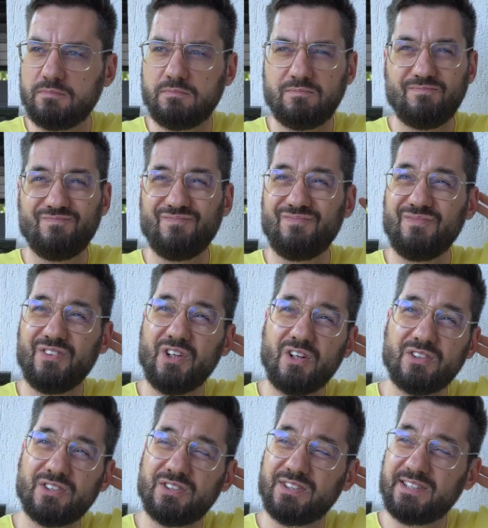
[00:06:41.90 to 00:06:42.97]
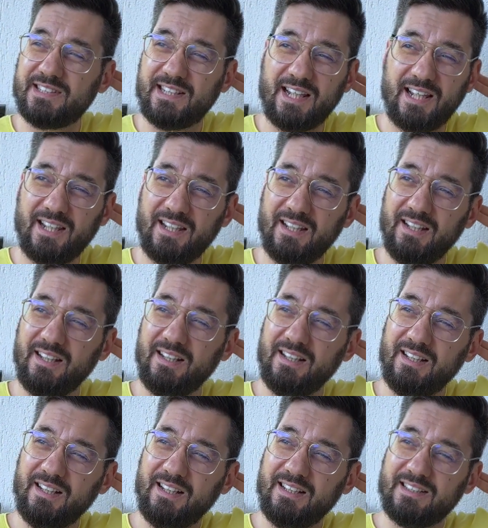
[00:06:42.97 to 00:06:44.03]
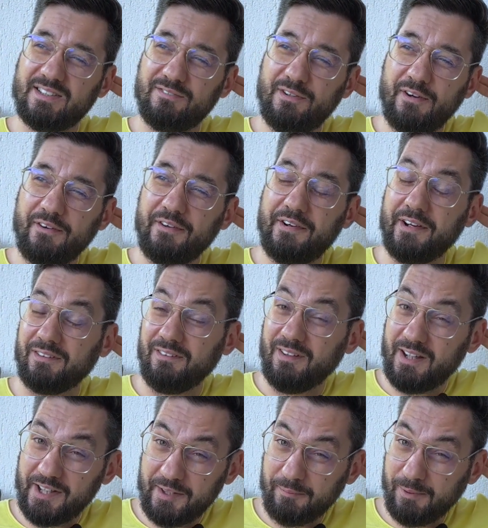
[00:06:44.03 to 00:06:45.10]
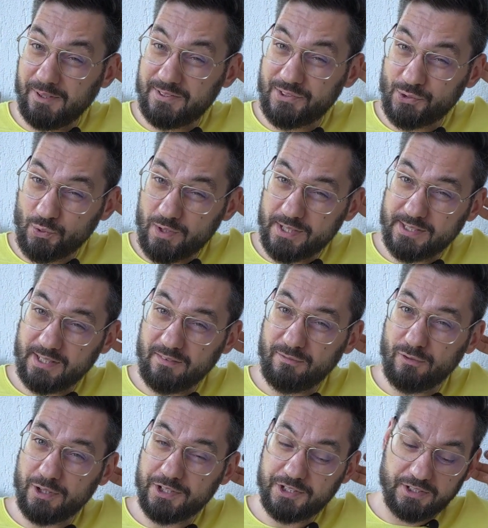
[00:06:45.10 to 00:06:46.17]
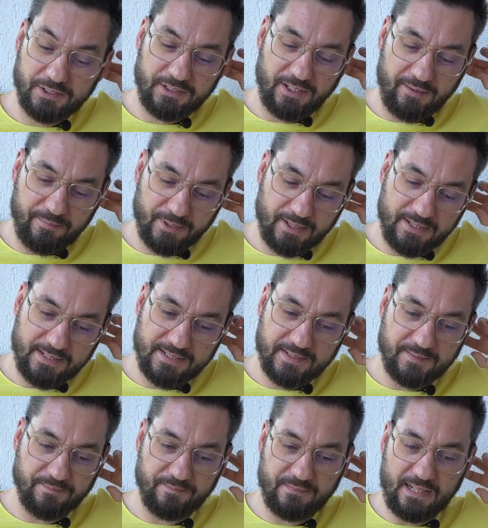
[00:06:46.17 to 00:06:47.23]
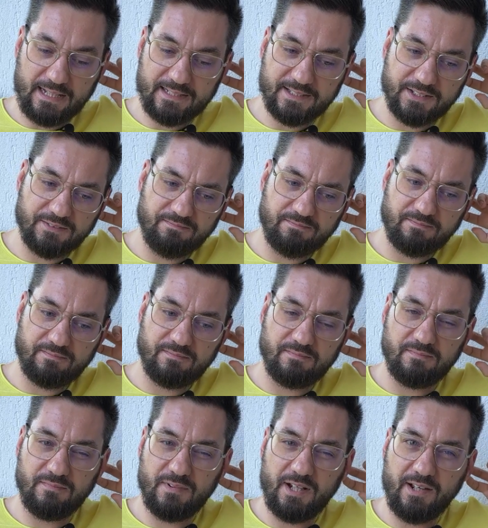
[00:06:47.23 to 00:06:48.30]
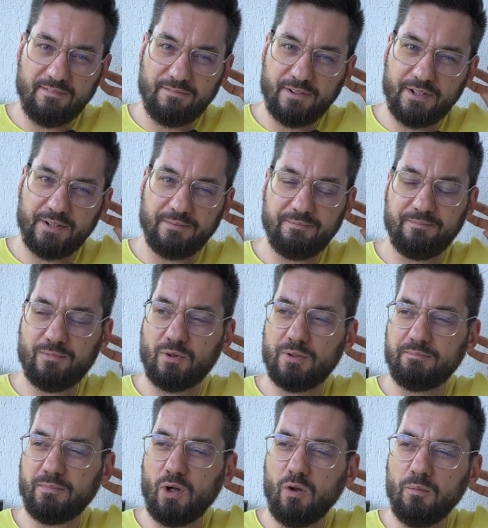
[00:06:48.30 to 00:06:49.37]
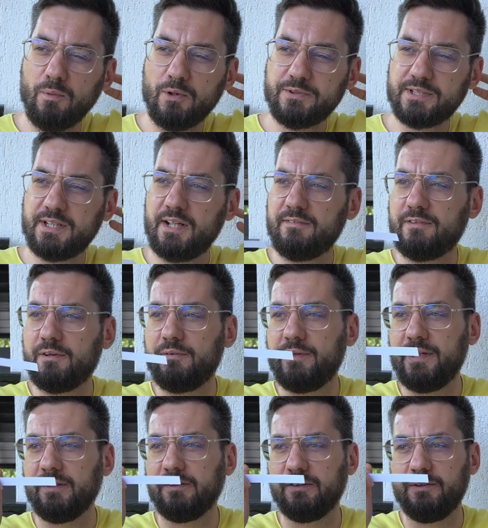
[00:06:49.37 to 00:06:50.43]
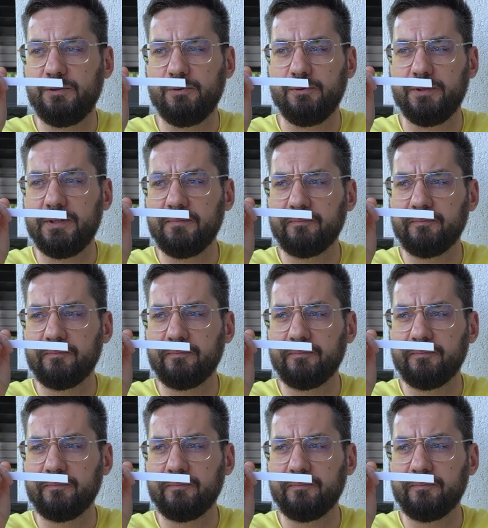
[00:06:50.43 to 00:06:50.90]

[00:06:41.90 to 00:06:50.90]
not to say it's a very reliable source, unfortunately, because that's never or almost never real Oud.